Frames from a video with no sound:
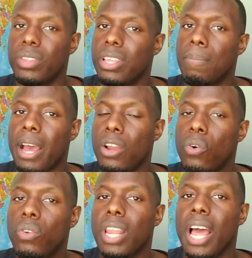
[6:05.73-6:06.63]
within my
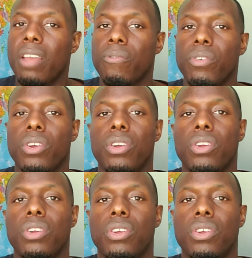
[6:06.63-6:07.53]
own life,
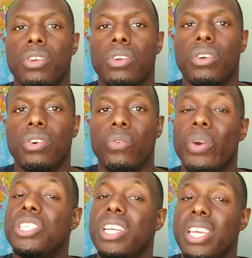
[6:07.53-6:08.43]

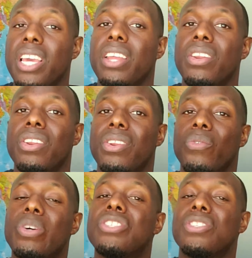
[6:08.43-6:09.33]
which again
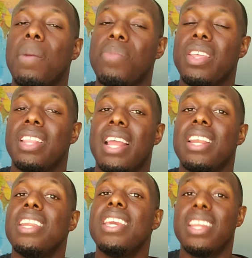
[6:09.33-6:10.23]
was something that
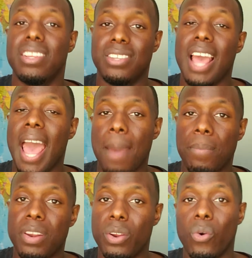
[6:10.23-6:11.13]
needed to happen in